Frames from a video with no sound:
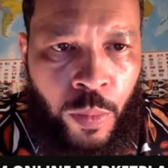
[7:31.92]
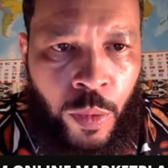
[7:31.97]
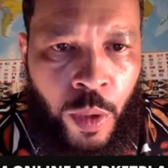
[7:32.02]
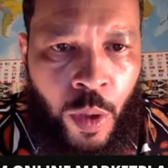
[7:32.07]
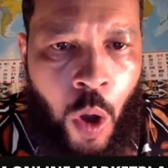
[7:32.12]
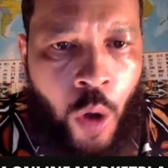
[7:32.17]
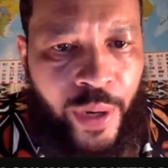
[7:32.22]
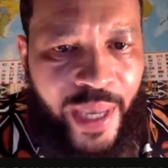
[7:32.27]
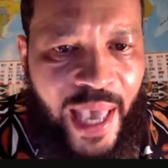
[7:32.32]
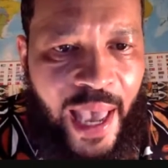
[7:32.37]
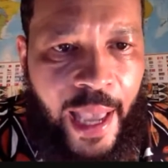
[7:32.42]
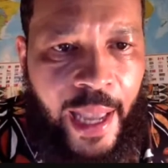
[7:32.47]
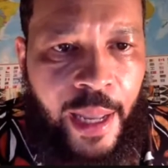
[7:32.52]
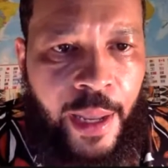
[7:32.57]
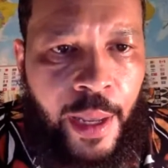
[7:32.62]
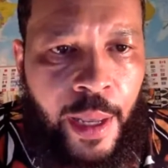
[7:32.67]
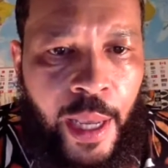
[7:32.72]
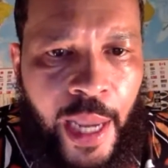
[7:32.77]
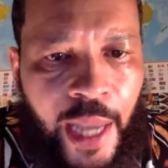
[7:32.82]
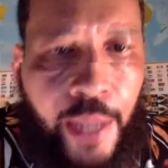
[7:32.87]
Okay?
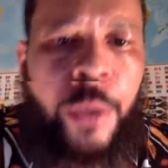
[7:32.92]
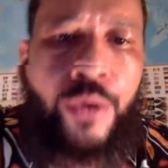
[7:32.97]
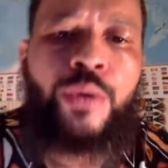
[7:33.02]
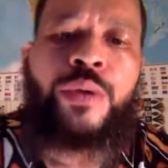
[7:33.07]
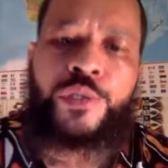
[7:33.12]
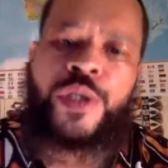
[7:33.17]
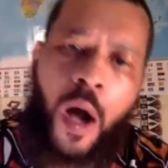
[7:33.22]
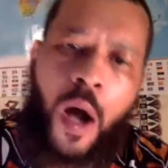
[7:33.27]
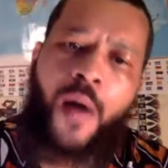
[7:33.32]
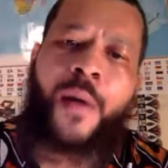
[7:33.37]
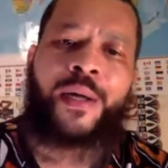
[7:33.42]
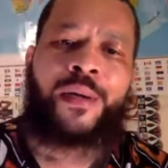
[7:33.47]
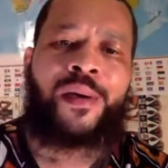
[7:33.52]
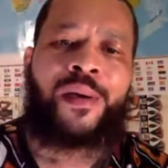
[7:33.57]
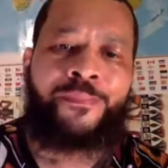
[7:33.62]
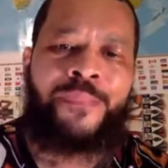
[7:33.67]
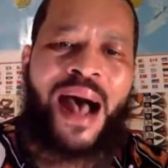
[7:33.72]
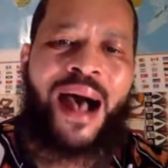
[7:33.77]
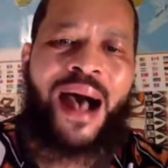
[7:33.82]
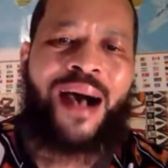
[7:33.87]
And you talking
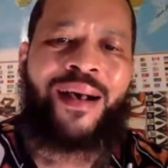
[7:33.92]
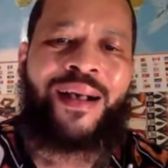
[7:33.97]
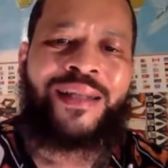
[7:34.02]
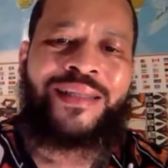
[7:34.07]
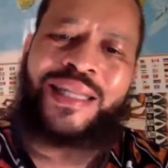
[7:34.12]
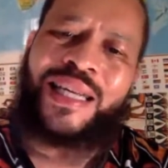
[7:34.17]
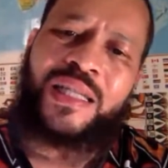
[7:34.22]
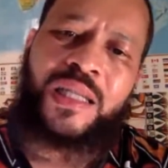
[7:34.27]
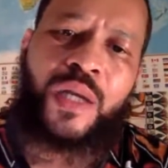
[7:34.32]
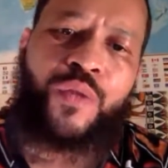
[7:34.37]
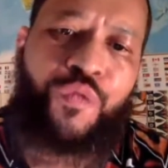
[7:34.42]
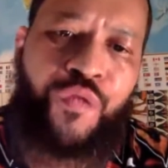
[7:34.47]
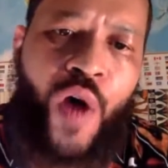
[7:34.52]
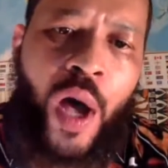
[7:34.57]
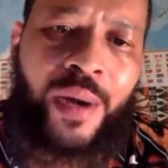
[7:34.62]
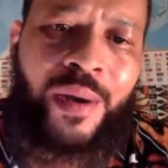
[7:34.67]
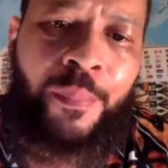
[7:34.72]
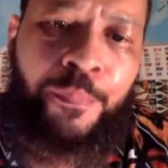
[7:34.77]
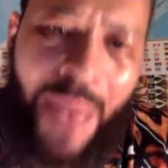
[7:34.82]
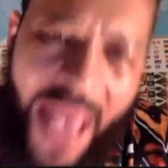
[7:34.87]
about this is
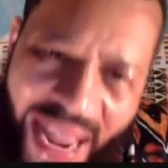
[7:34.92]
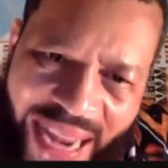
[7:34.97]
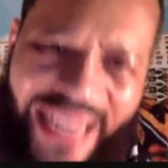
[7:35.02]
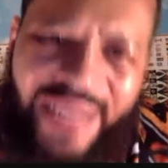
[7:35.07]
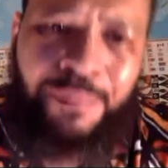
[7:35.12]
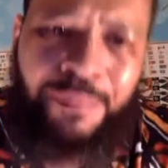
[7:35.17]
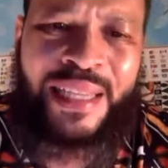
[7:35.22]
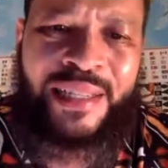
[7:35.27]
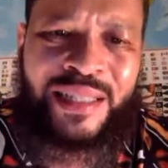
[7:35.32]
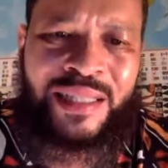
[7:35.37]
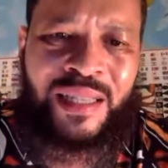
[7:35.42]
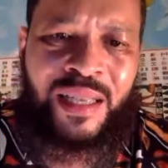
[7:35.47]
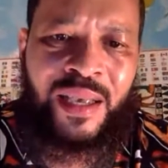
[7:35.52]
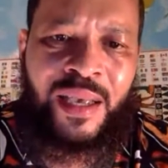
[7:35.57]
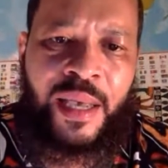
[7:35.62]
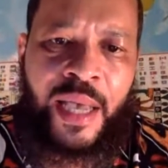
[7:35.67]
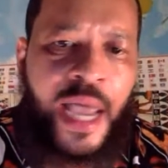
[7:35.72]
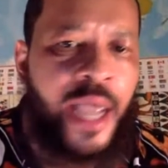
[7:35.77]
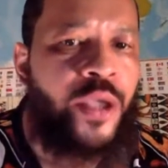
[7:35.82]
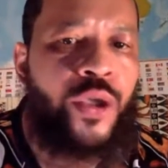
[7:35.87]
for the babies.
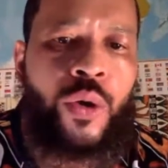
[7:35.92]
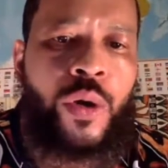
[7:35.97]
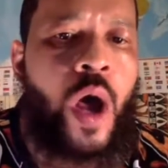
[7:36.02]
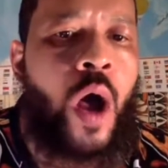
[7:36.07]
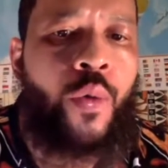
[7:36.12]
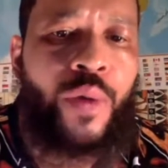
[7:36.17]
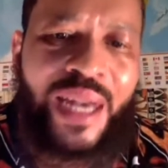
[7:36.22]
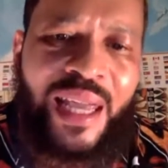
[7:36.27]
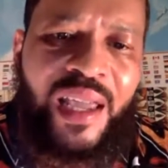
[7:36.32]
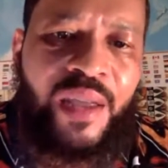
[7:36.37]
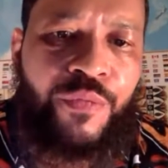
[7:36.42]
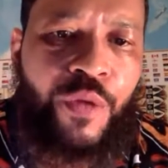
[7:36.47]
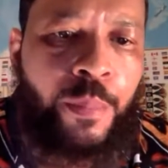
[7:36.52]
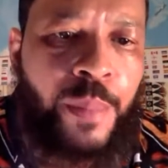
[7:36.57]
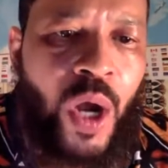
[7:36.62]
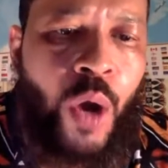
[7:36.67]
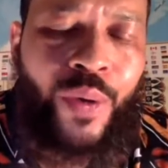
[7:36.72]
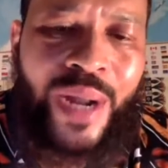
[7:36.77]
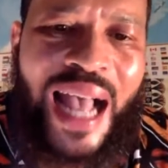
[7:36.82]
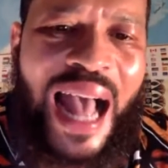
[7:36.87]
And you don't leave them
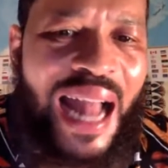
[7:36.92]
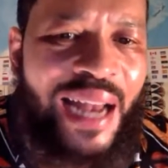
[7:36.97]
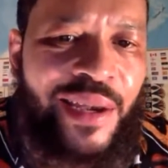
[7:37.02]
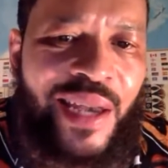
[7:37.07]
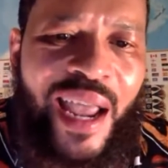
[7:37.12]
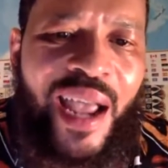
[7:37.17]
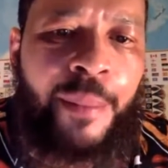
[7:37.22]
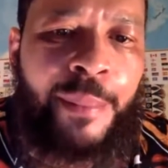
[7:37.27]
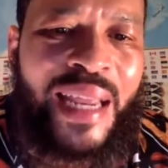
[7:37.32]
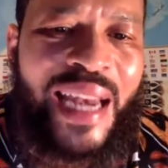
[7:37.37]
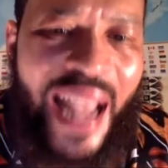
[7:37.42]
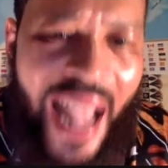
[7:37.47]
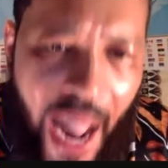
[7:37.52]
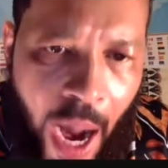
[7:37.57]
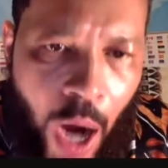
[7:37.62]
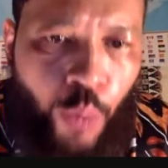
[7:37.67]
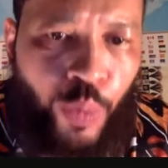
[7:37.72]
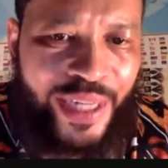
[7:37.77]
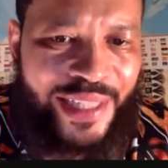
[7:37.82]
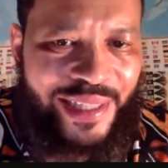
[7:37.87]
no goddamn
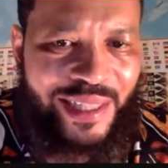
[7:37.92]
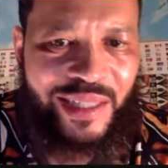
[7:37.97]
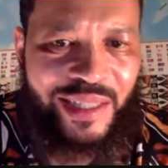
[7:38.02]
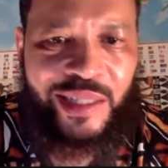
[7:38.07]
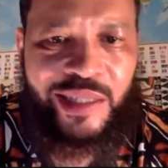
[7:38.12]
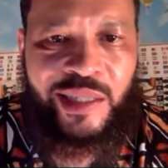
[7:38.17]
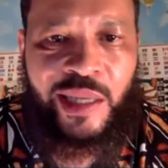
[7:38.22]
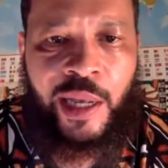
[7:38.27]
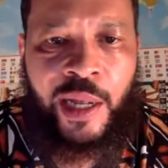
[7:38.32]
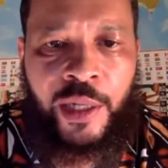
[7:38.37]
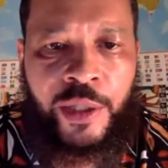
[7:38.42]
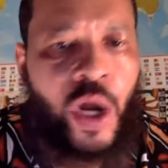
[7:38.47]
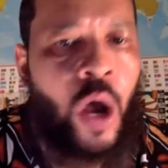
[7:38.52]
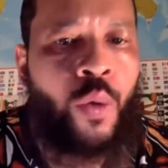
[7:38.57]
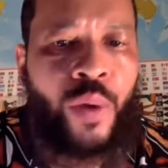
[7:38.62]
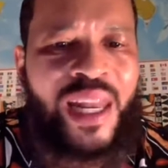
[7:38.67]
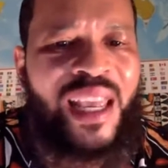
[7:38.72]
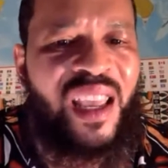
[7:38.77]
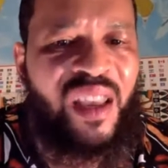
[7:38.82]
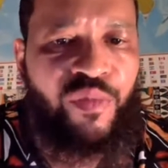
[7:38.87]
inheritance.
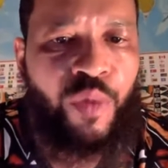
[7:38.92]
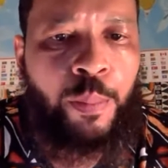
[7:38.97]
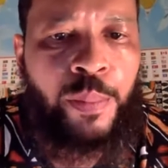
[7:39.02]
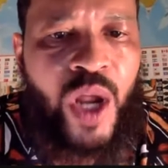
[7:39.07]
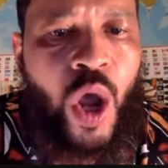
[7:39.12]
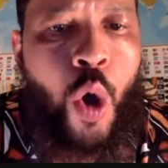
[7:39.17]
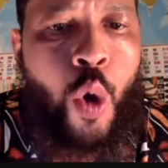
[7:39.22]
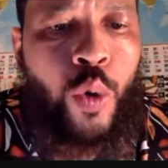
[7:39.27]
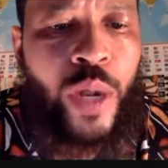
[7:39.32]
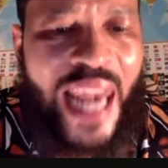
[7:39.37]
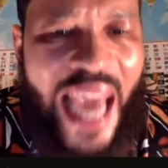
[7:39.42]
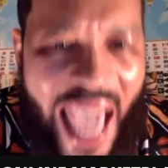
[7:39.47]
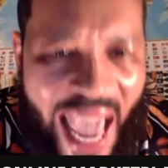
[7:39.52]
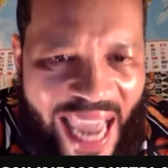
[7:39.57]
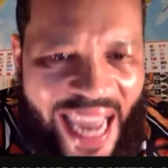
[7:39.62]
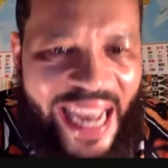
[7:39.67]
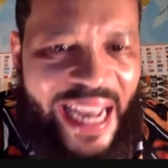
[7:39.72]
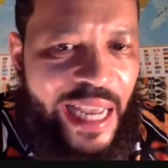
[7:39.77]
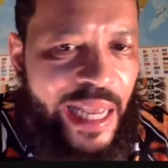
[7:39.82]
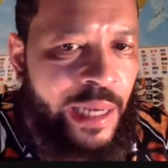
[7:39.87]
Don't leave them no
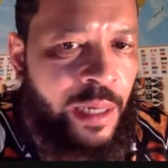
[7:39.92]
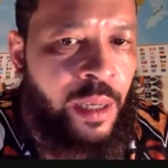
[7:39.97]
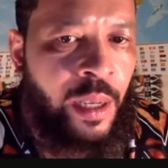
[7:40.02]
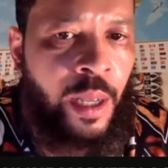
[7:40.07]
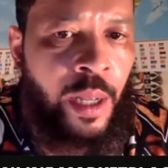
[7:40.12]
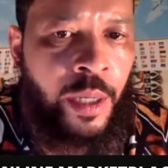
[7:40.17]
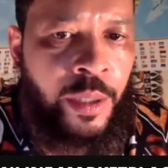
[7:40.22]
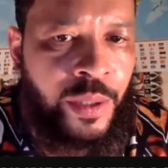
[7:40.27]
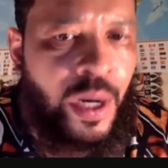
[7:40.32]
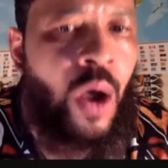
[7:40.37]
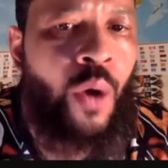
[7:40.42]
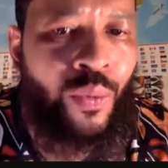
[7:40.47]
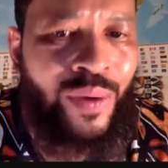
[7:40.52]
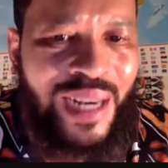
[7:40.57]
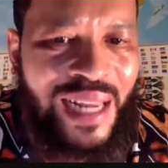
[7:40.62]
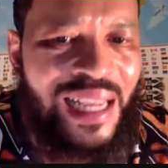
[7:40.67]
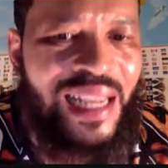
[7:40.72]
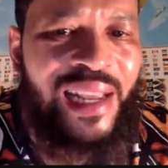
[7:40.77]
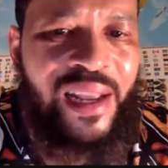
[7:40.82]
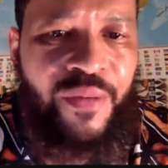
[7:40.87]
land. Don't
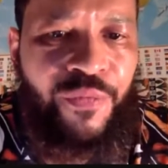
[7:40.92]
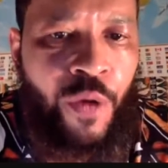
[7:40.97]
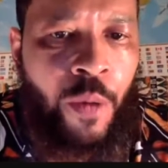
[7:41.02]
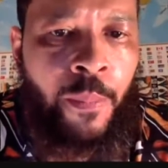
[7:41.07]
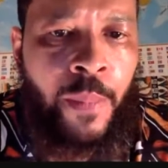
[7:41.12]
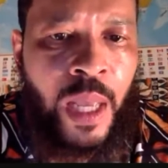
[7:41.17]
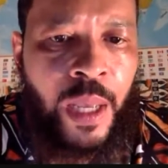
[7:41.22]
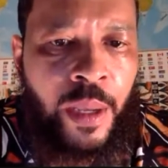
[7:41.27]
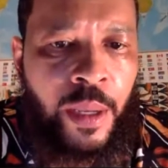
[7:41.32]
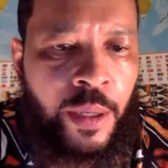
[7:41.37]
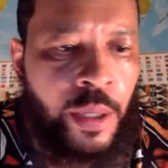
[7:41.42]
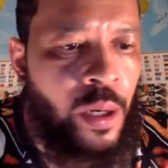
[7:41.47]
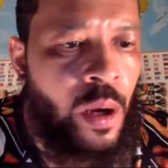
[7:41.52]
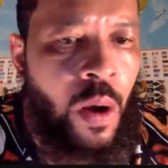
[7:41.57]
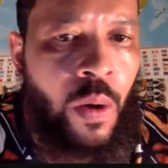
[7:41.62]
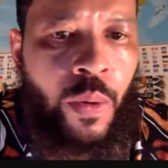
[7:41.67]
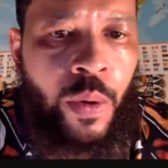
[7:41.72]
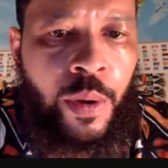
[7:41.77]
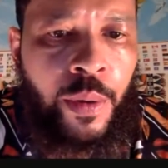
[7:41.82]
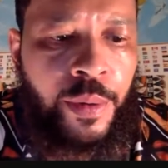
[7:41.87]
leave them, you
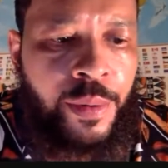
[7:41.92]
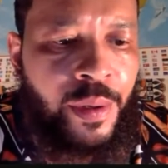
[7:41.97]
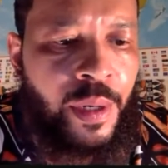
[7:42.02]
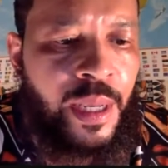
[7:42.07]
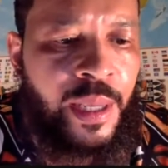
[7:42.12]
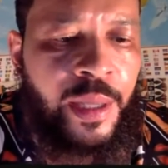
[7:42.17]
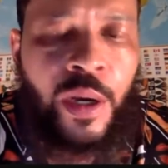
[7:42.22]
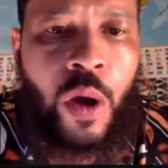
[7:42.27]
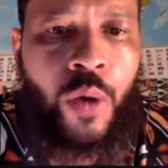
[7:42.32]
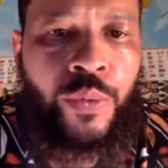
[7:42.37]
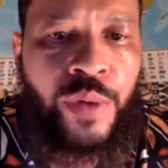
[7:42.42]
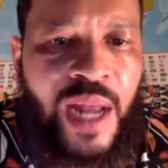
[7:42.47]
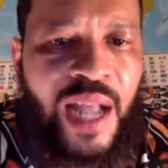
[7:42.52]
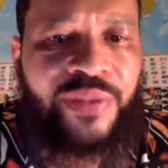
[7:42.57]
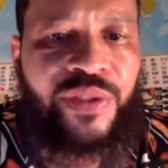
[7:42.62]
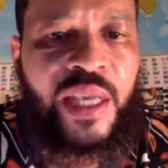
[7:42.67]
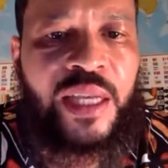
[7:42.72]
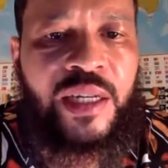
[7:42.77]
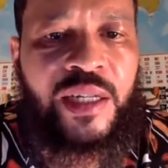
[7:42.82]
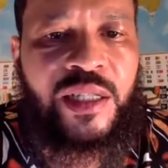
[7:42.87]
know,
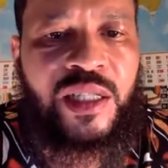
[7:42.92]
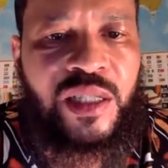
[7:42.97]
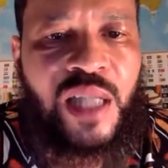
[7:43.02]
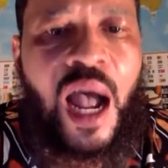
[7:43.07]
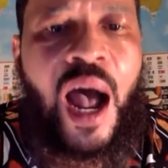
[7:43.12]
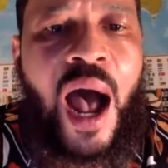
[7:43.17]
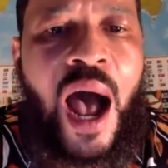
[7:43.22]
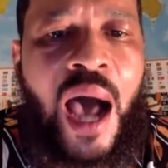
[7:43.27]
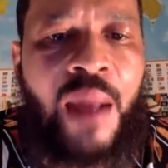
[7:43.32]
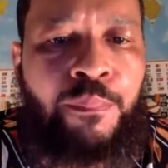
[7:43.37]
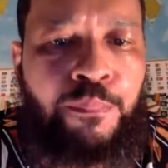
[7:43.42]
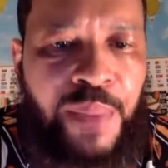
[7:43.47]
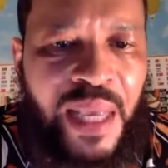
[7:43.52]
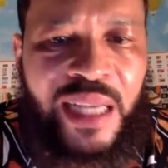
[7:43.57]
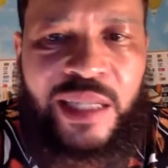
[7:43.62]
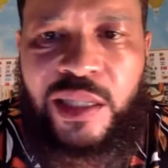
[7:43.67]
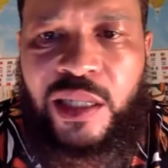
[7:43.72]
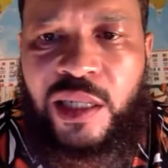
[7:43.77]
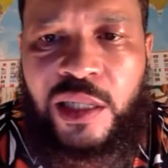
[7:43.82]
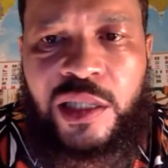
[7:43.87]
nothing to start
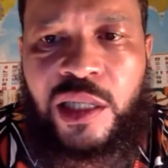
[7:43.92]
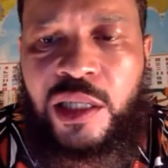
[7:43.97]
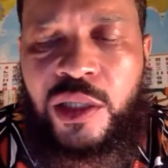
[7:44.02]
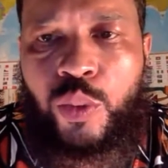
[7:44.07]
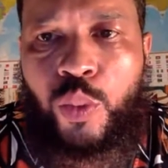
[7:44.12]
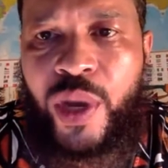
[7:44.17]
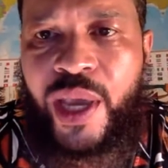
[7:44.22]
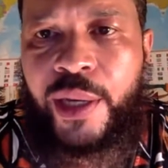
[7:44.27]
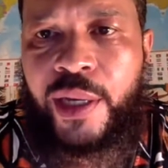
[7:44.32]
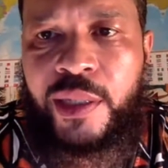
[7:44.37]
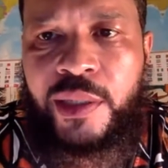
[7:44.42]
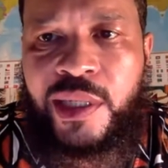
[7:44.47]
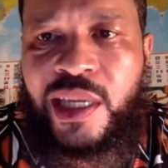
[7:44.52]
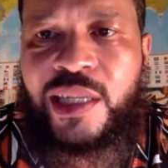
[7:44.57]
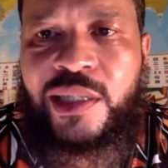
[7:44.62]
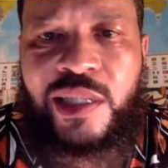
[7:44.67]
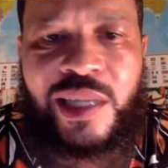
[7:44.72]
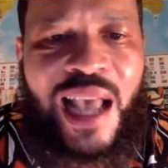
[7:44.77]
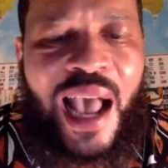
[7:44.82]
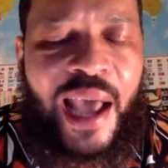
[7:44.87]
businesses with and
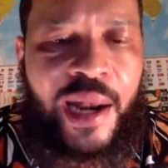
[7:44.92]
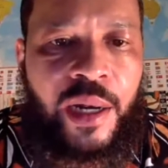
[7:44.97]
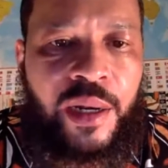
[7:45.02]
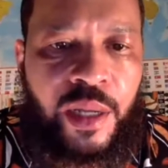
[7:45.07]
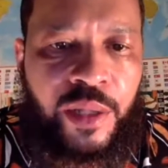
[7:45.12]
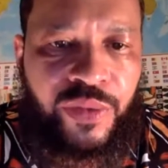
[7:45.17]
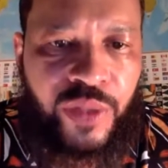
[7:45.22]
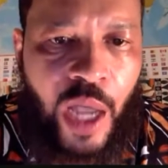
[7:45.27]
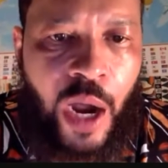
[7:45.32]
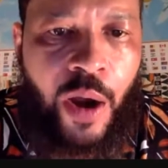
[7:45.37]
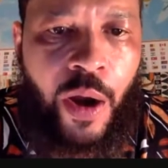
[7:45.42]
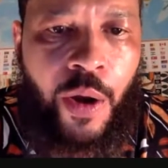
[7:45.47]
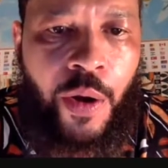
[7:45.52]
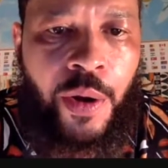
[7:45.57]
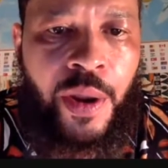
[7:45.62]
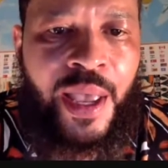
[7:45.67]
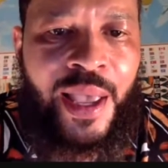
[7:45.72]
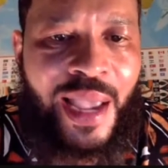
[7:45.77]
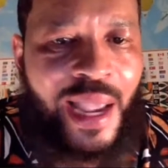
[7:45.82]
this, that, and the third.